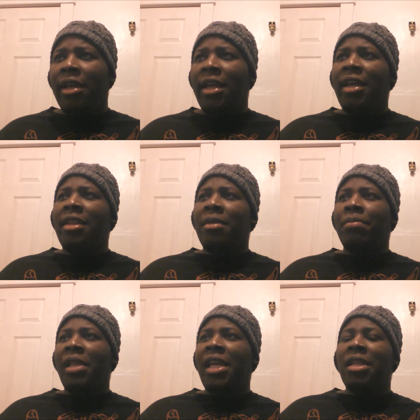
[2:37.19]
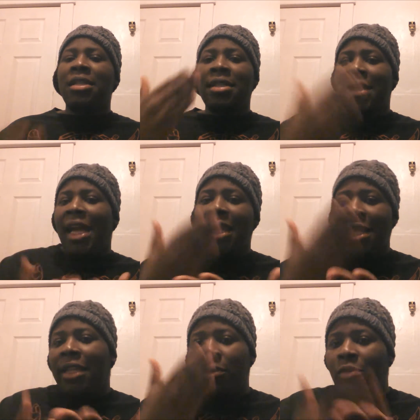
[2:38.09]
And the blade looks exactly
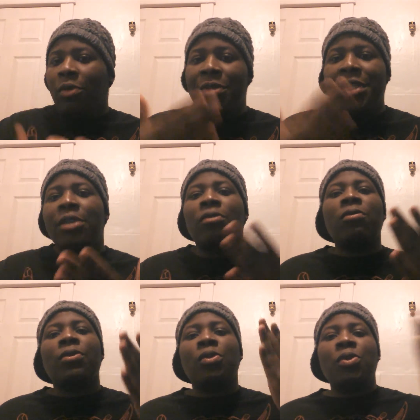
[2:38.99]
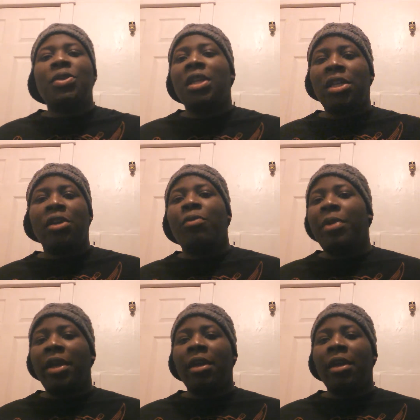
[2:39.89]
like the one we see Kurusu using in the OP.